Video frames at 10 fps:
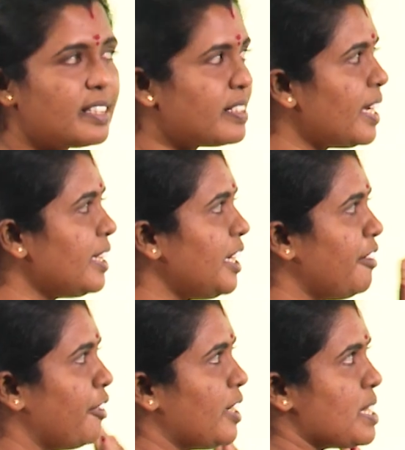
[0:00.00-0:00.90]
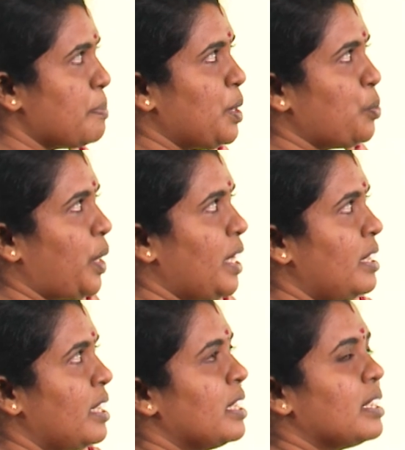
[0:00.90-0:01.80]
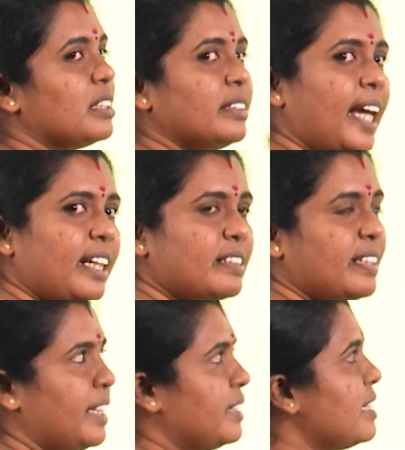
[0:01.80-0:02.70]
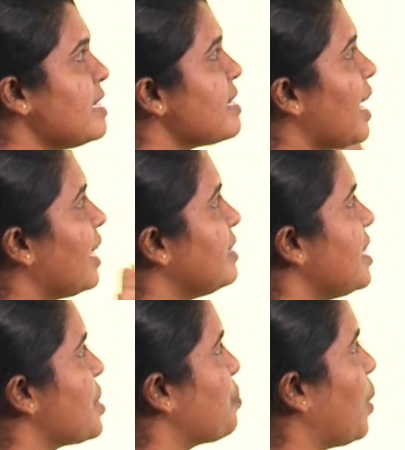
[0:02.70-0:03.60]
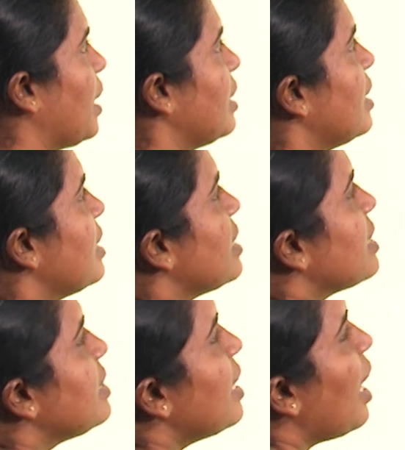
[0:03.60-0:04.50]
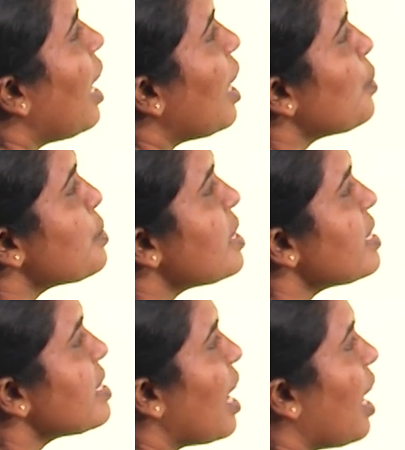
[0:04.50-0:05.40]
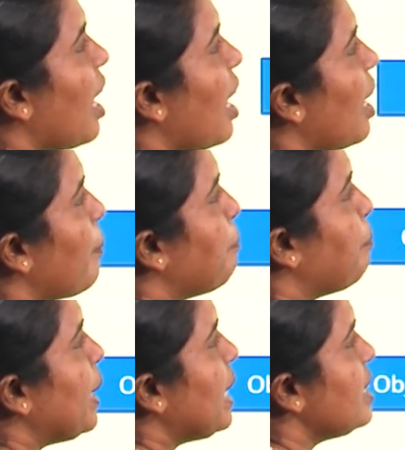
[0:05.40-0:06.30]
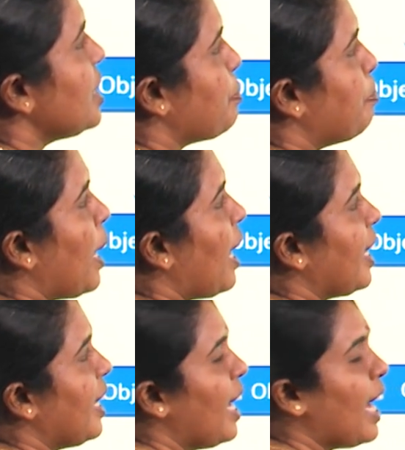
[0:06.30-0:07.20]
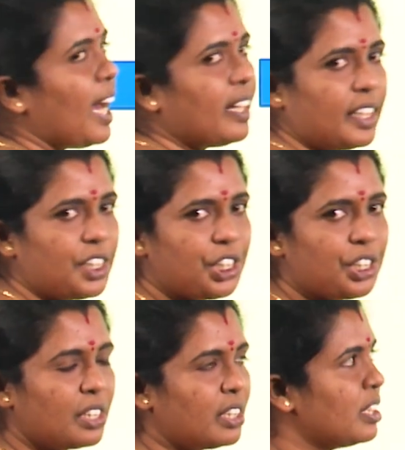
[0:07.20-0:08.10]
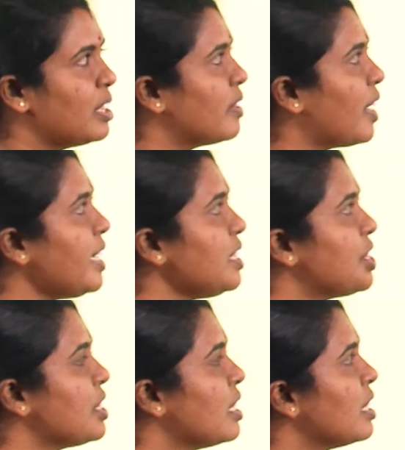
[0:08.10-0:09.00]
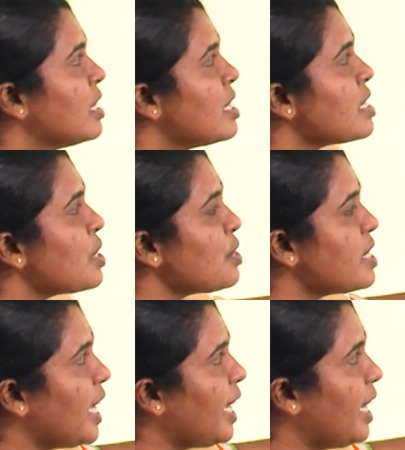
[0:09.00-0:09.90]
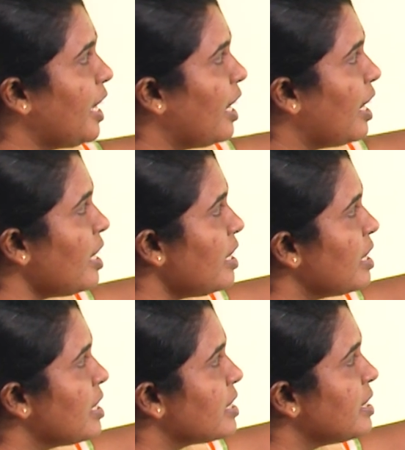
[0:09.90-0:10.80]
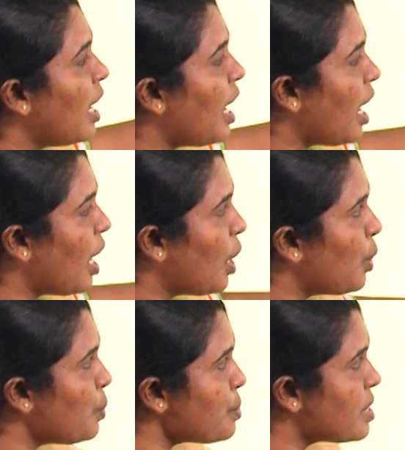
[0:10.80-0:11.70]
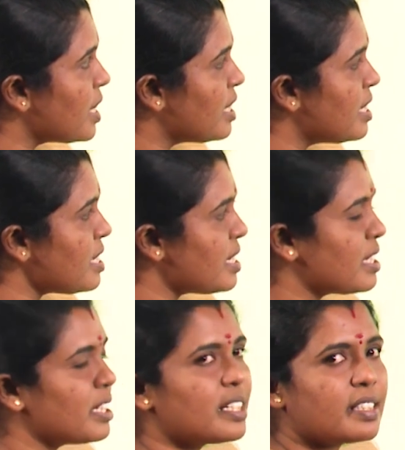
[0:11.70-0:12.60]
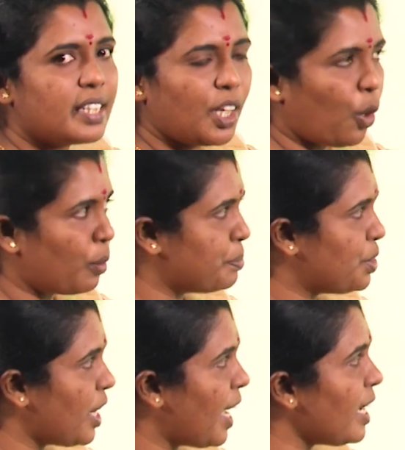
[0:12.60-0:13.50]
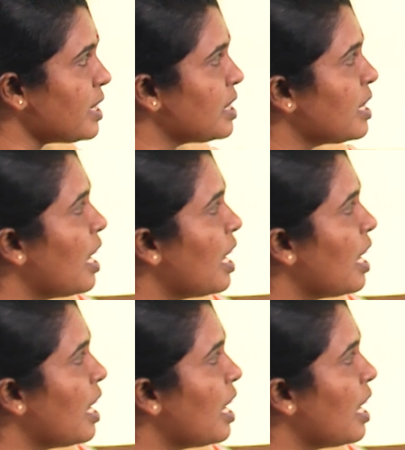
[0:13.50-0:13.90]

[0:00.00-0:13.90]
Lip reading: See the difference between that sentence and this one. The houses are built by Harish, right? So see here, the houses is the object,